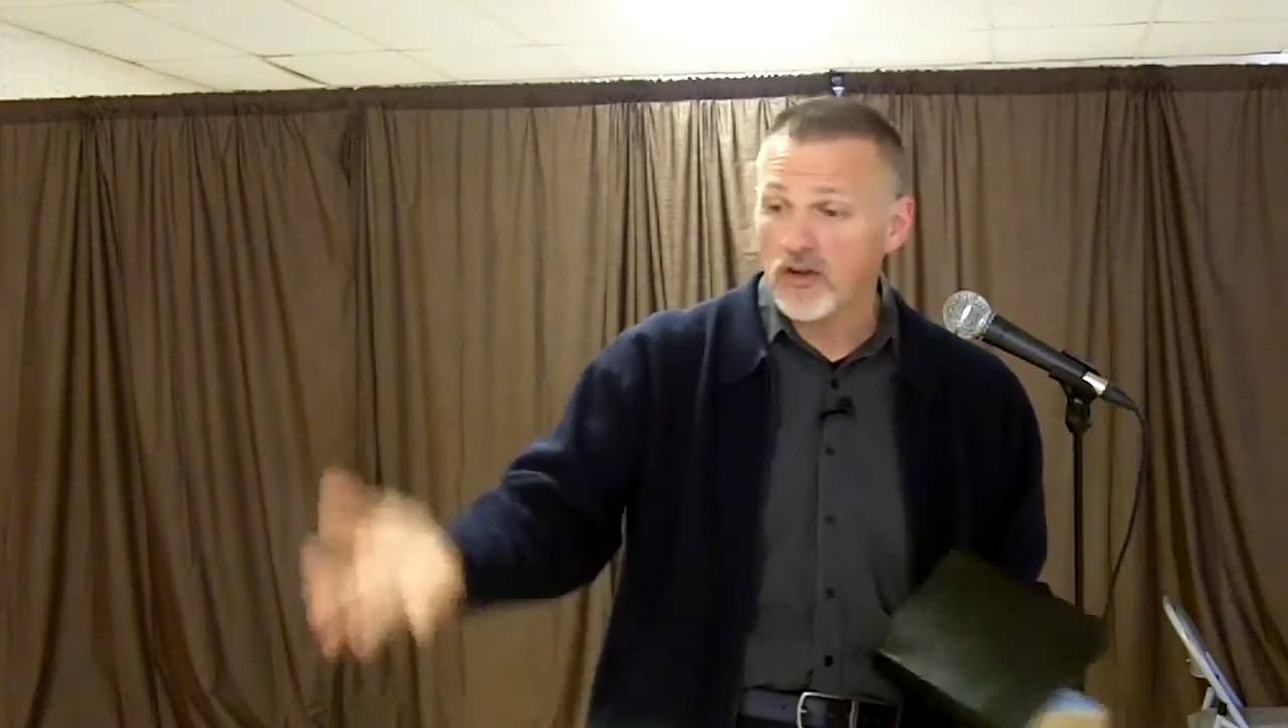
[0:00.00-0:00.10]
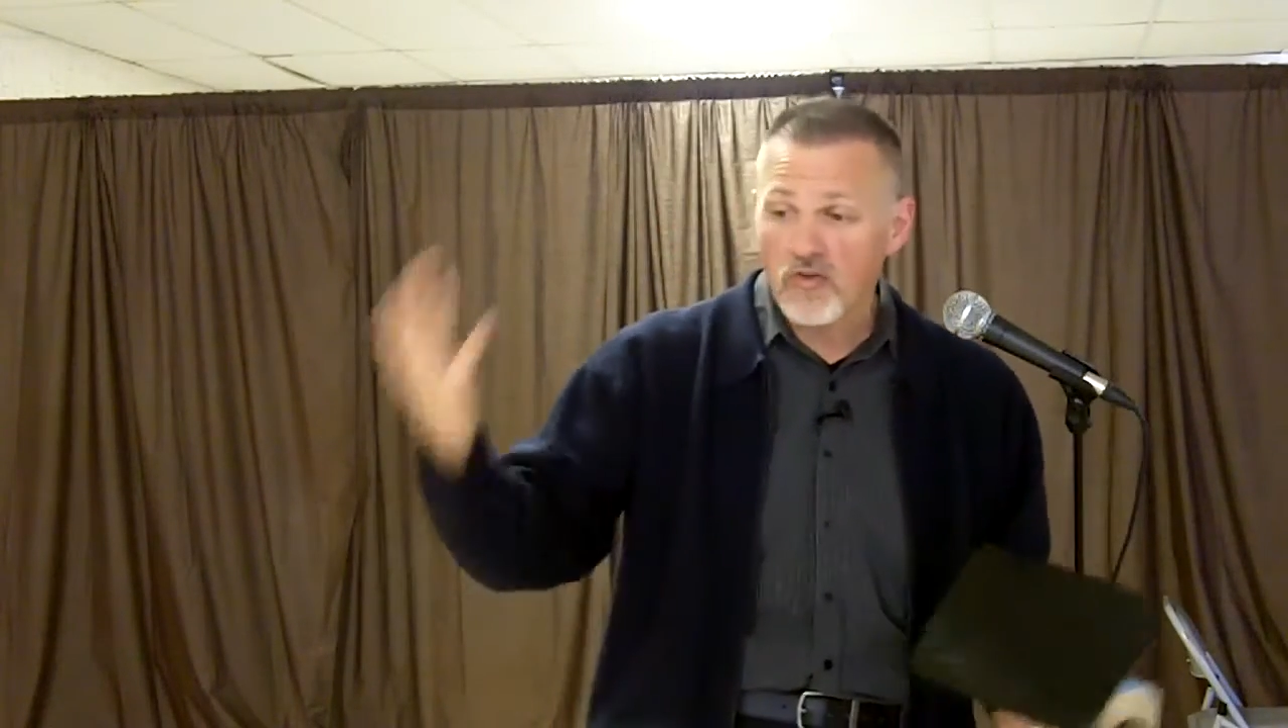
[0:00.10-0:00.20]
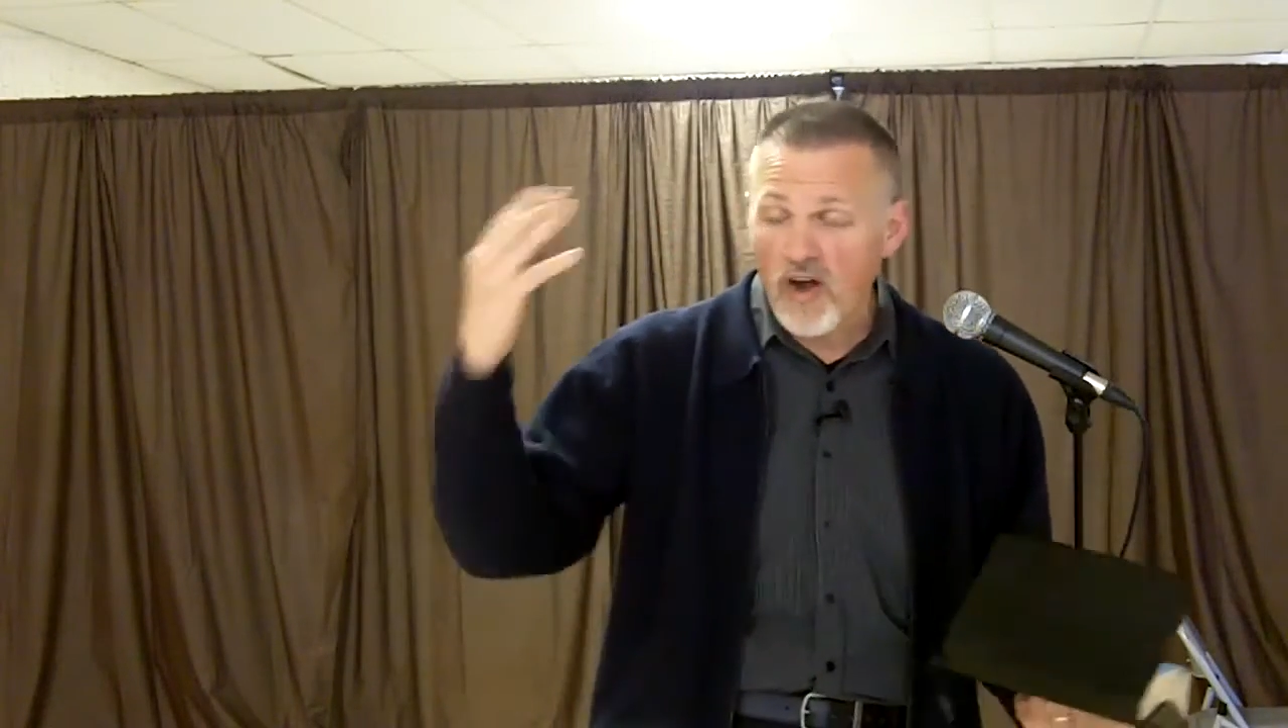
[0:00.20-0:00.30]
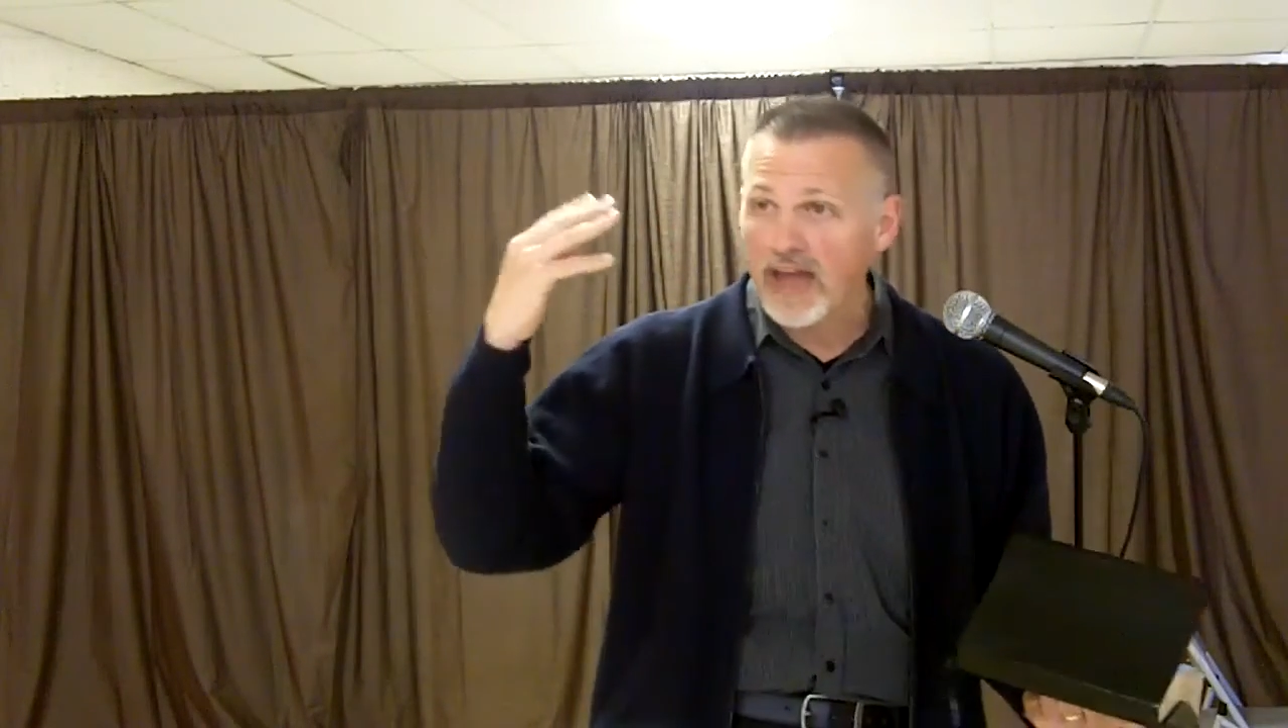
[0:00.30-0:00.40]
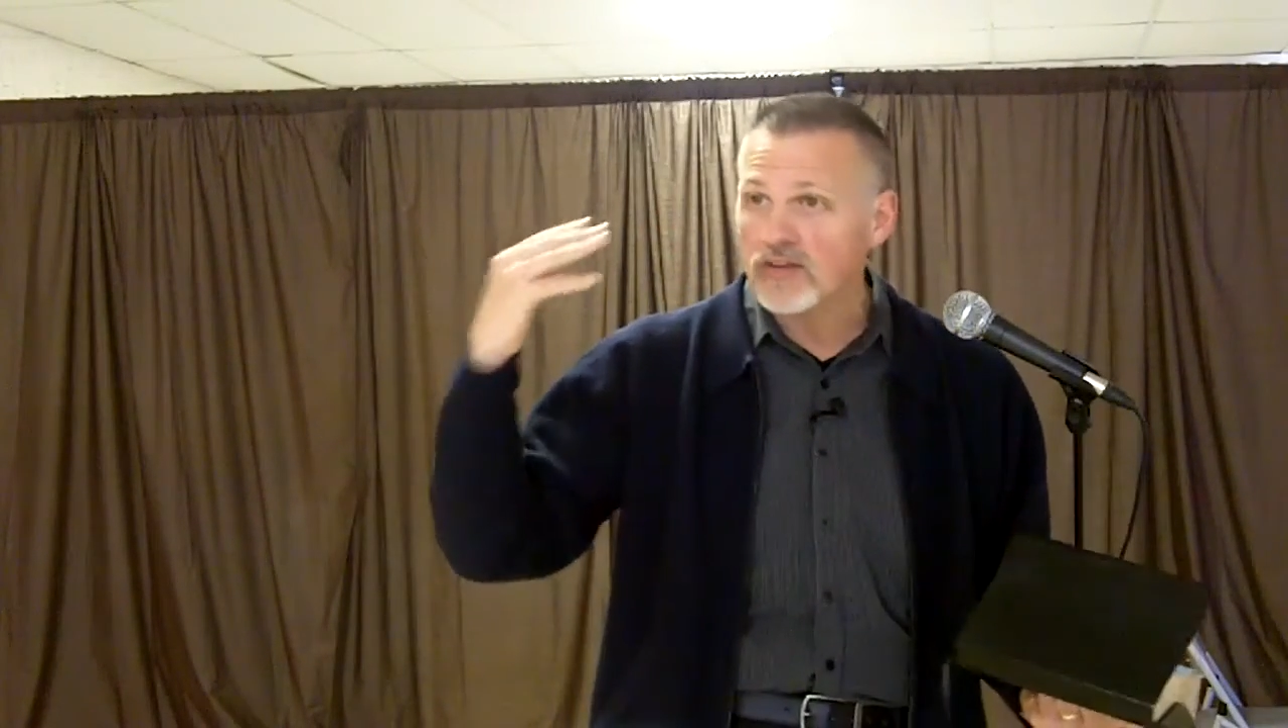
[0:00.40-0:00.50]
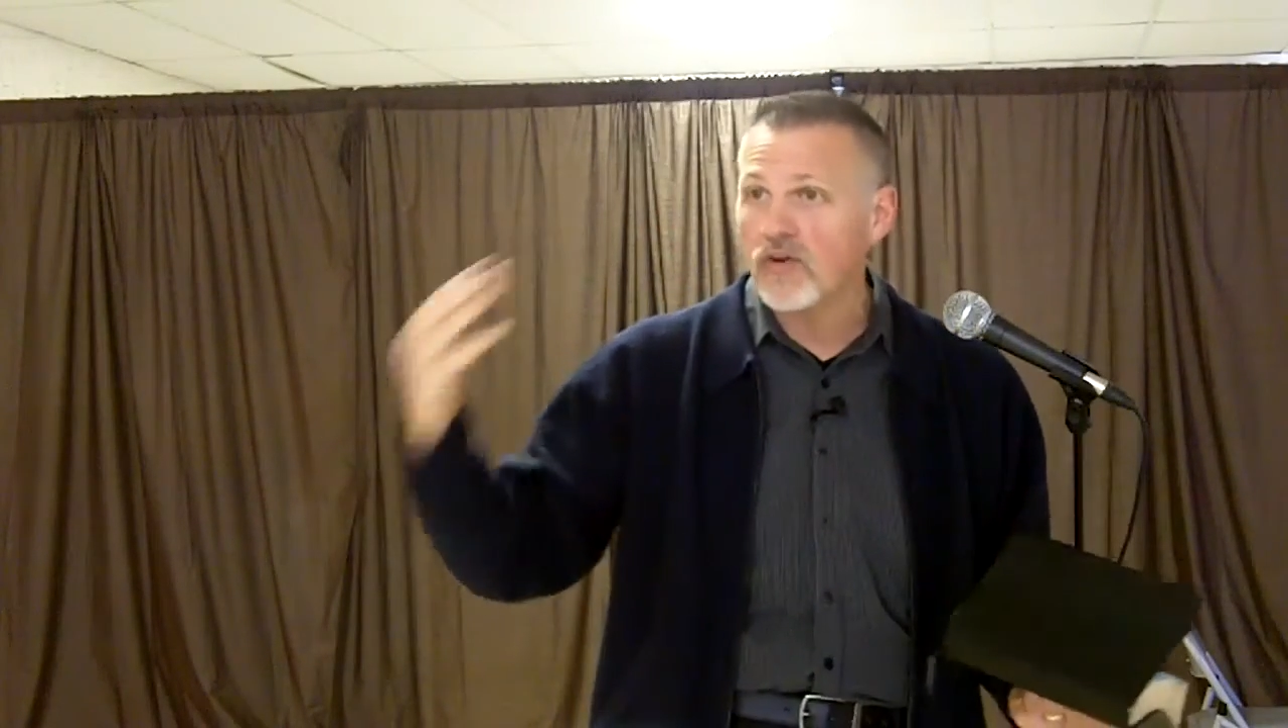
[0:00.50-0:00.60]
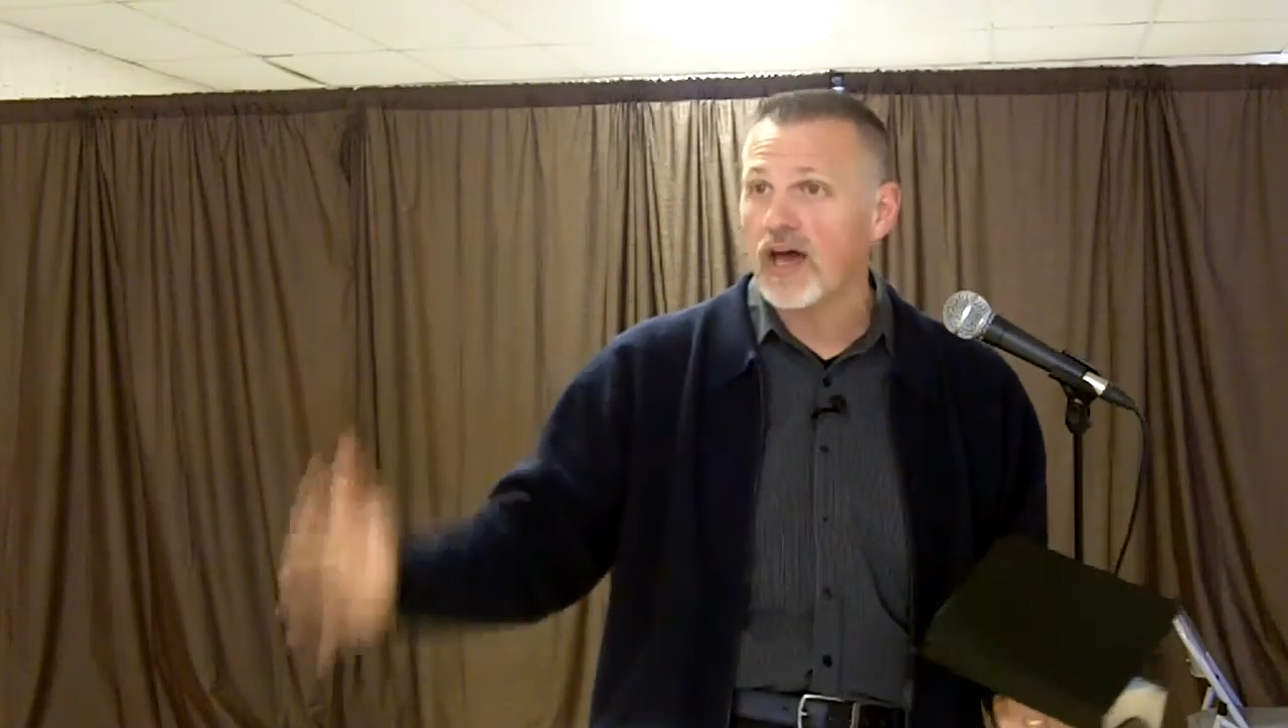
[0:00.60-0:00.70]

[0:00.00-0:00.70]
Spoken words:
cranked